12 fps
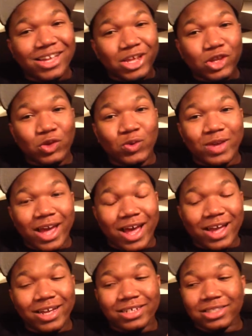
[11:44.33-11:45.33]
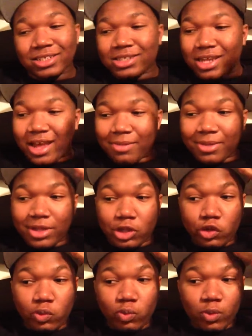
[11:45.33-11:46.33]
you guys, I mean,
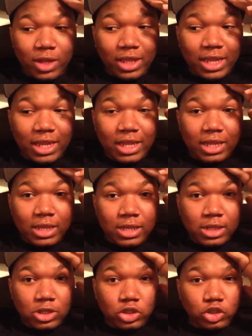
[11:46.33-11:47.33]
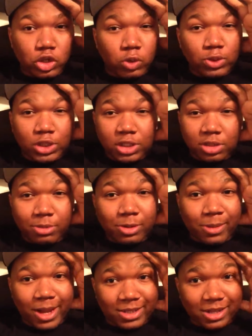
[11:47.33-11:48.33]
you really don't judge a book
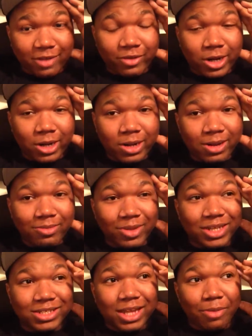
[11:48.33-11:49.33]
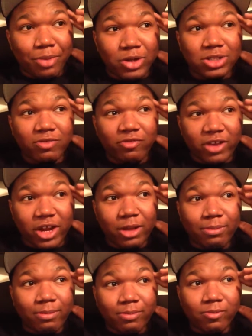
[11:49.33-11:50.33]
by its cover because that person very
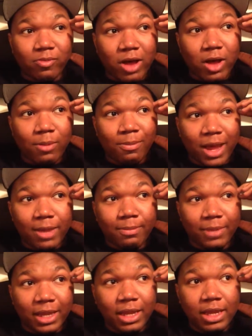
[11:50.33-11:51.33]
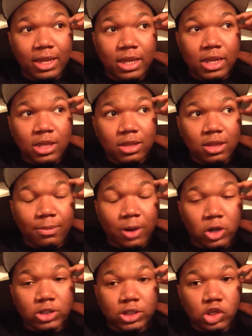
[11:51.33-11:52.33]
well might be the
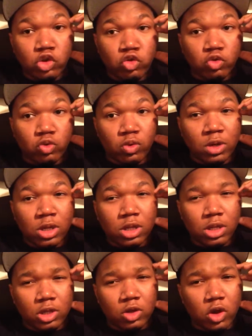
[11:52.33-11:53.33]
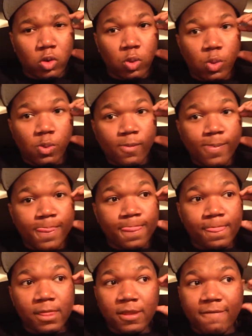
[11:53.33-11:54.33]
person who, you know,
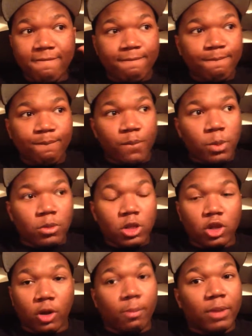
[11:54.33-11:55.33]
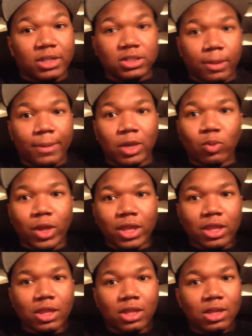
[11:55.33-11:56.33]
you're meant to be
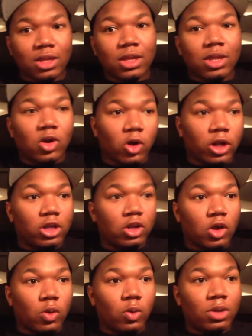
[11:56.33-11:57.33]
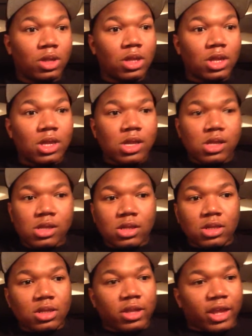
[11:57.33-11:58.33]
with. Or,
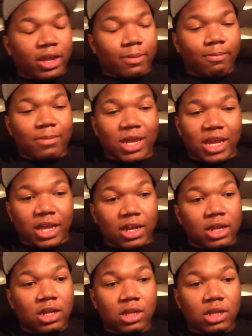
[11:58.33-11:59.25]
like, man,